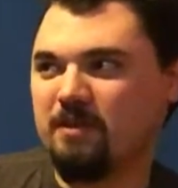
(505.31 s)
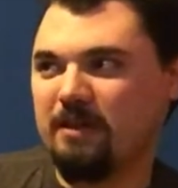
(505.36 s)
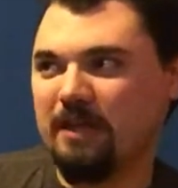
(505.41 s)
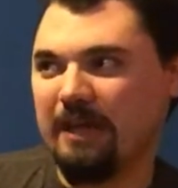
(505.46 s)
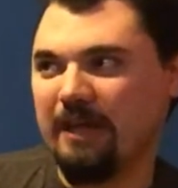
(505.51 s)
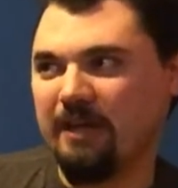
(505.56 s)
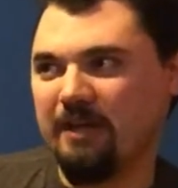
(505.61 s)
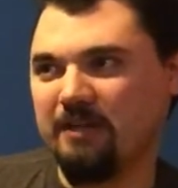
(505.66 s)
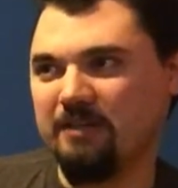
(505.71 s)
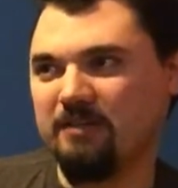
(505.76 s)

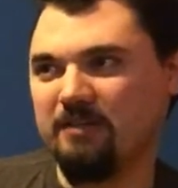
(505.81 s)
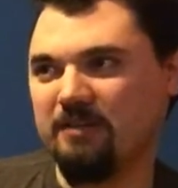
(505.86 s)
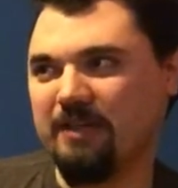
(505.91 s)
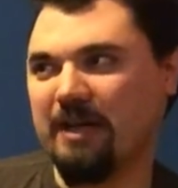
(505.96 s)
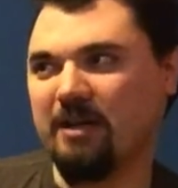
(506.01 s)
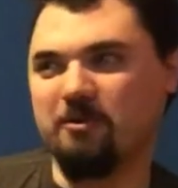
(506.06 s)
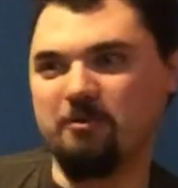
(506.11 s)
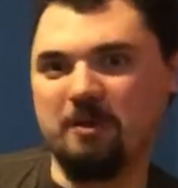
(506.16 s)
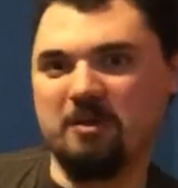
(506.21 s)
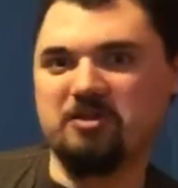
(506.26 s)
And it's
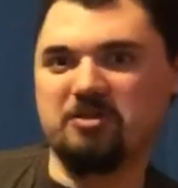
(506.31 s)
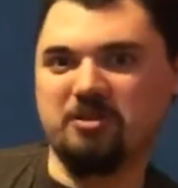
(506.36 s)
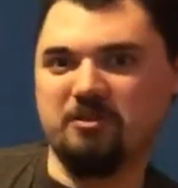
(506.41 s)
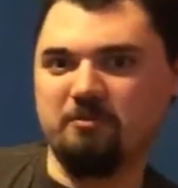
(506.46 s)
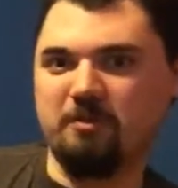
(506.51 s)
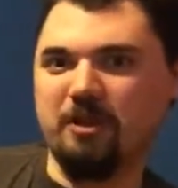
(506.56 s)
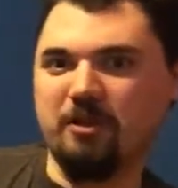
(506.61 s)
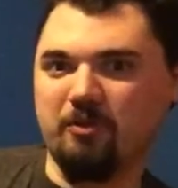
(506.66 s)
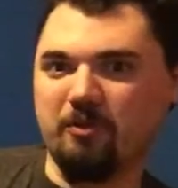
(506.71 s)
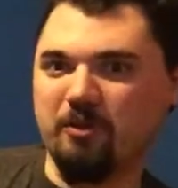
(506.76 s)
that question of
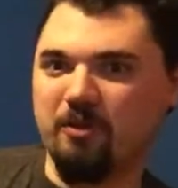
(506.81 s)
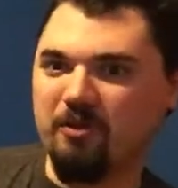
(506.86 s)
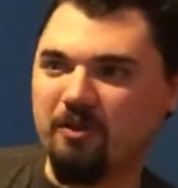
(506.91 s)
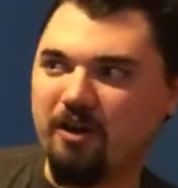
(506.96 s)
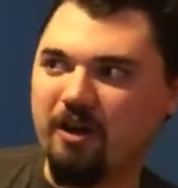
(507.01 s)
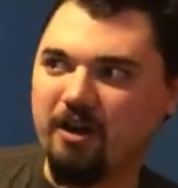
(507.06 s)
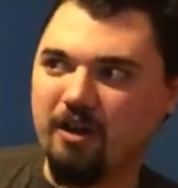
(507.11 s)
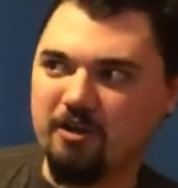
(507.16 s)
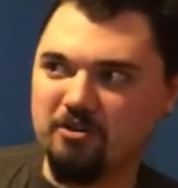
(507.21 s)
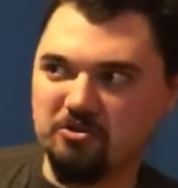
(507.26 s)
whether or
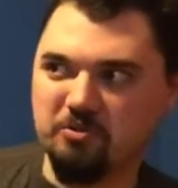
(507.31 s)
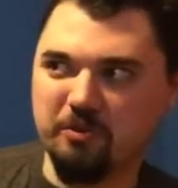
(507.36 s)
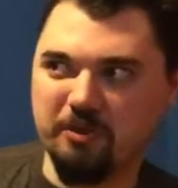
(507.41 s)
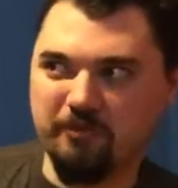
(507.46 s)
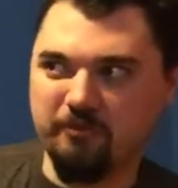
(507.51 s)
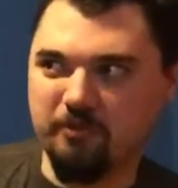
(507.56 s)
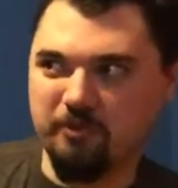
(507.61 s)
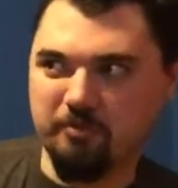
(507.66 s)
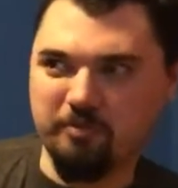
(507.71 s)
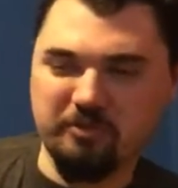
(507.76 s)
not a
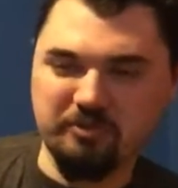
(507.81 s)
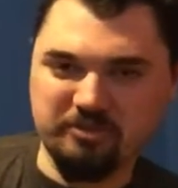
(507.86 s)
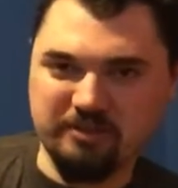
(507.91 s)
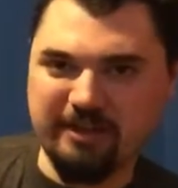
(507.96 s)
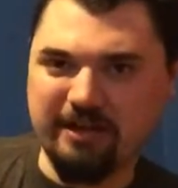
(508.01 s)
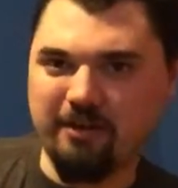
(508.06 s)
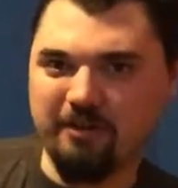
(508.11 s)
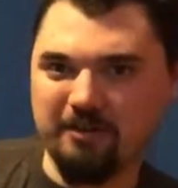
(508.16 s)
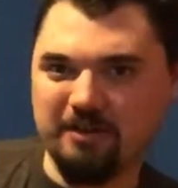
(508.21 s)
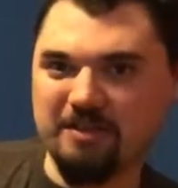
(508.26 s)
24th
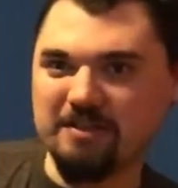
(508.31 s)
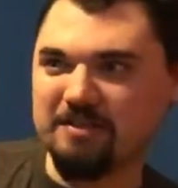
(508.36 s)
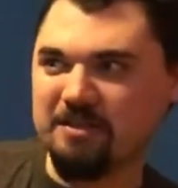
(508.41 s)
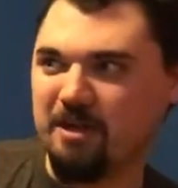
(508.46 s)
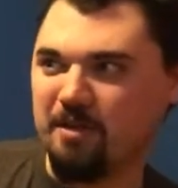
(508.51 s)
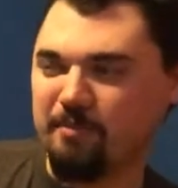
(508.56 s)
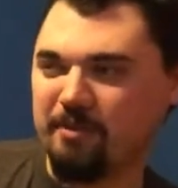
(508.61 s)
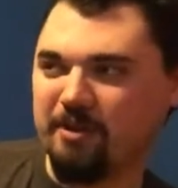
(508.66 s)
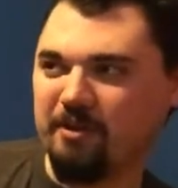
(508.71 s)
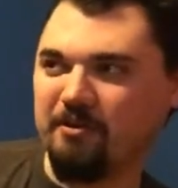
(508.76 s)
personality is
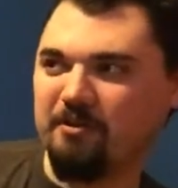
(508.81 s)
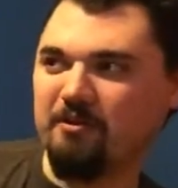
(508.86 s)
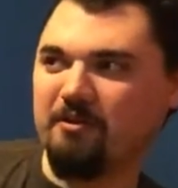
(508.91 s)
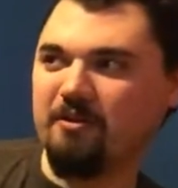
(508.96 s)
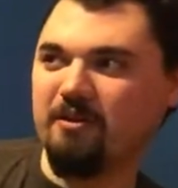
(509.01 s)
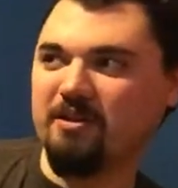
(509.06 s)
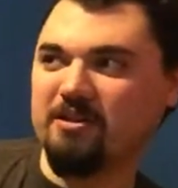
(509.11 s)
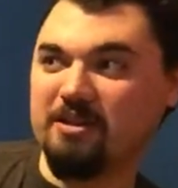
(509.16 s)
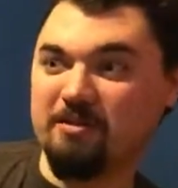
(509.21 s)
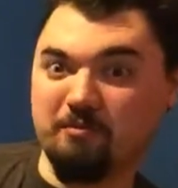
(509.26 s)
coming or
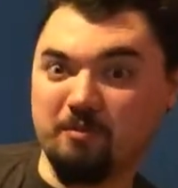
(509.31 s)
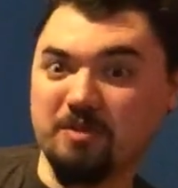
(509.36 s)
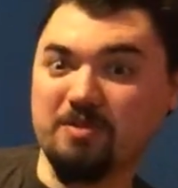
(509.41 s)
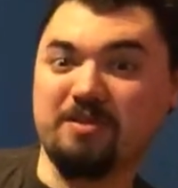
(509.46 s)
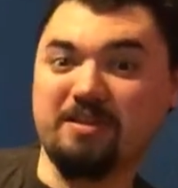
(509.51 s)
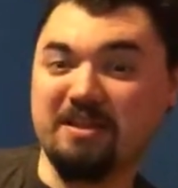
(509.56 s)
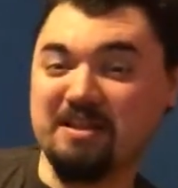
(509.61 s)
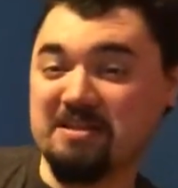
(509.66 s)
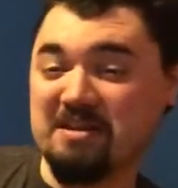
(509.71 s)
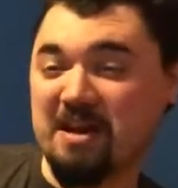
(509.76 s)
not and what's
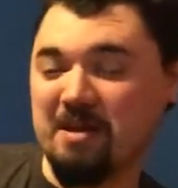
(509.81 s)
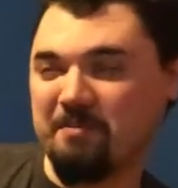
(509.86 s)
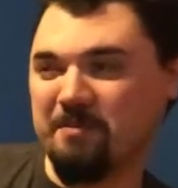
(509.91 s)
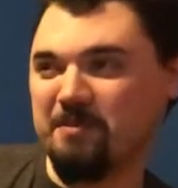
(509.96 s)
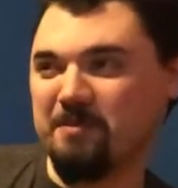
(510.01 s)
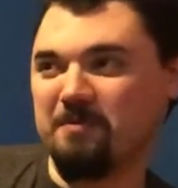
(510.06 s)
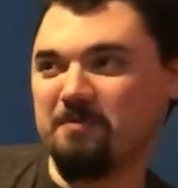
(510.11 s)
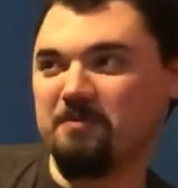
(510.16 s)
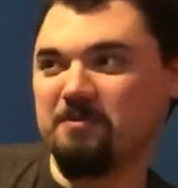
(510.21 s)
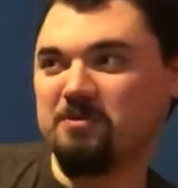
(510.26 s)
going to
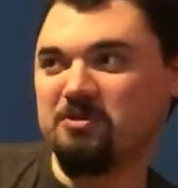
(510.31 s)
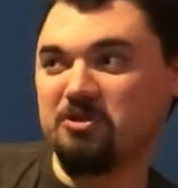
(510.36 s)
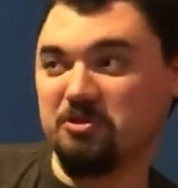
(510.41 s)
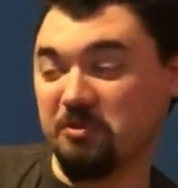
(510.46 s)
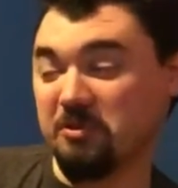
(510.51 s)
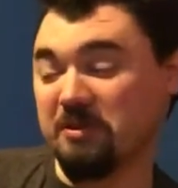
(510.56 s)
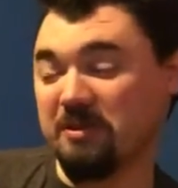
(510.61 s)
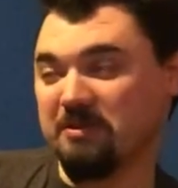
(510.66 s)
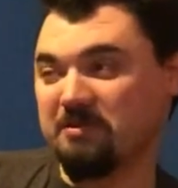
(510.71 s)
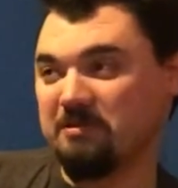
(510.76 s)
happen
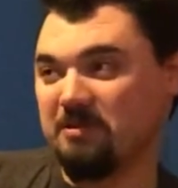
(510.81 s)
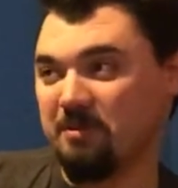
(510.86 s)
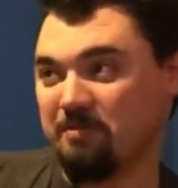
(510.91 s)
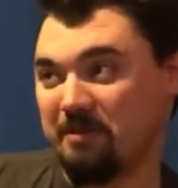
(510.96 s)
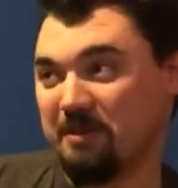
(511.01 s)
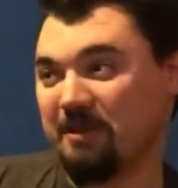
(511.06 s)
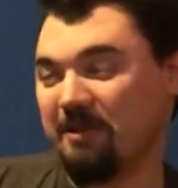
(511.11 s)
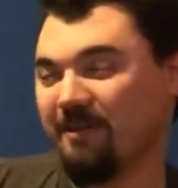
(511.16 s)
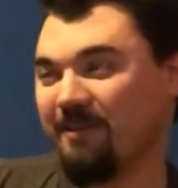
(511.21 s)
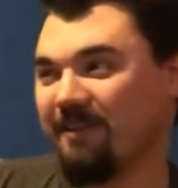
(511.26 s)
should it
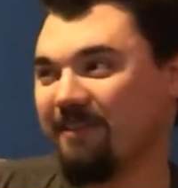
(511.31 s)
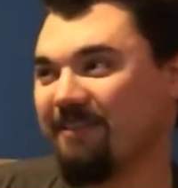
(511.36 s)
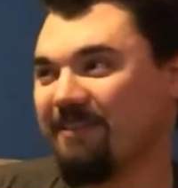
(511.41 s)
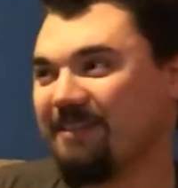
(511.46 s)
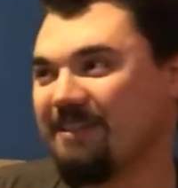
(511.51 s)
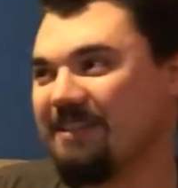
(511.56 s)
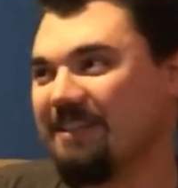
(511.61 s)
appear.